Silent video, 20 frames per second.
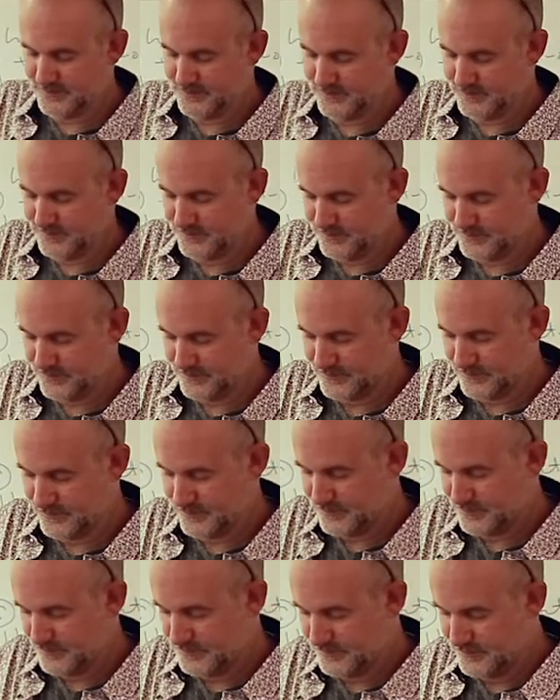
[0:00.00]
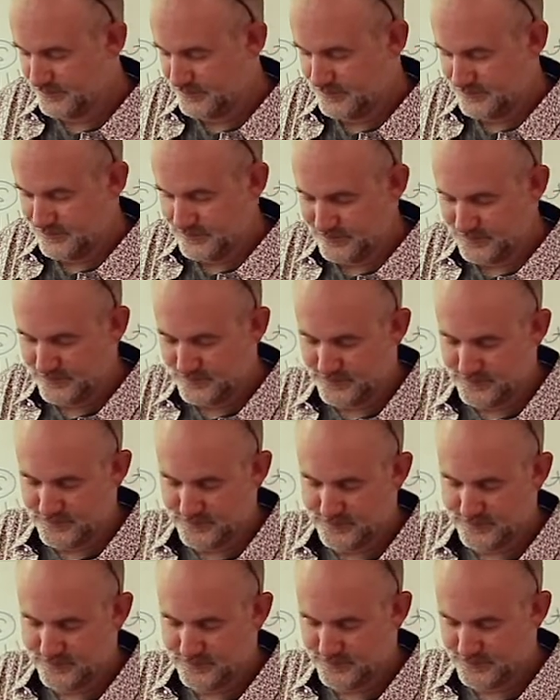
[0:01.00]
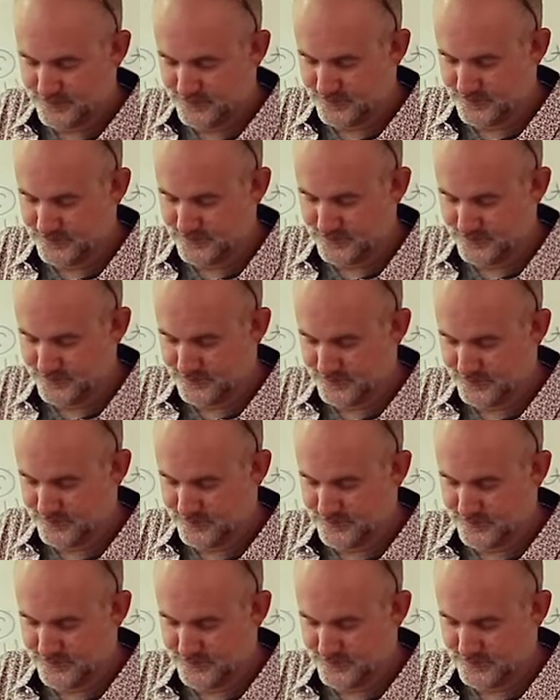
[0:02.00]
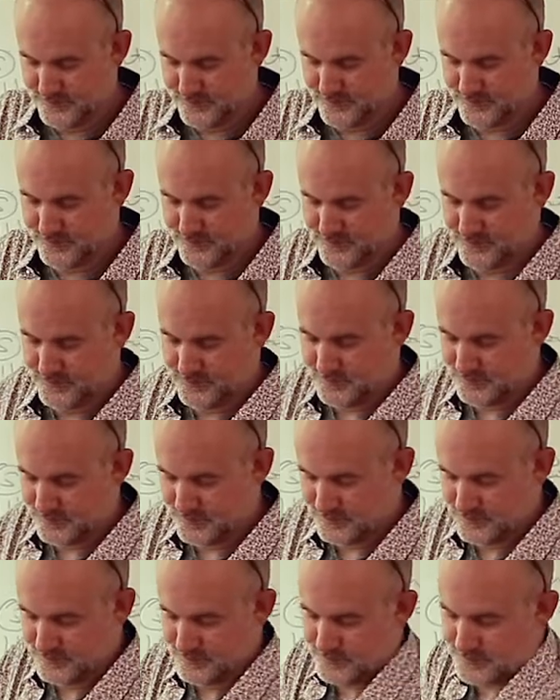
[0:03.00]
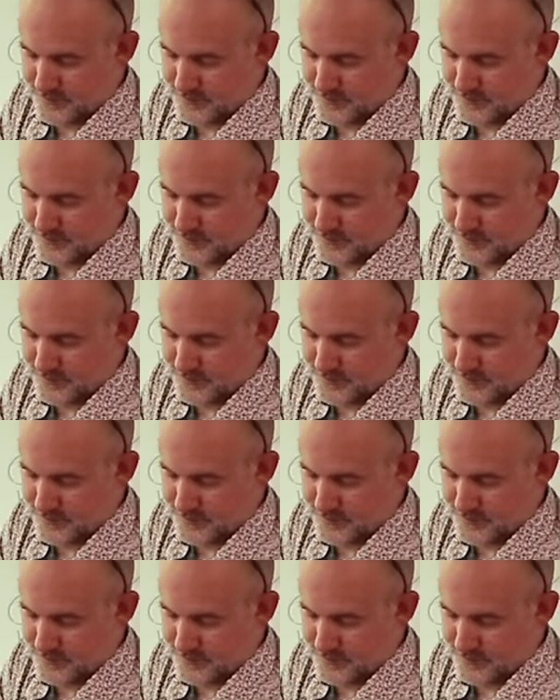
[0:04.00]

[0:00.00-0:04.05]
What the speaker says: Nothing is said.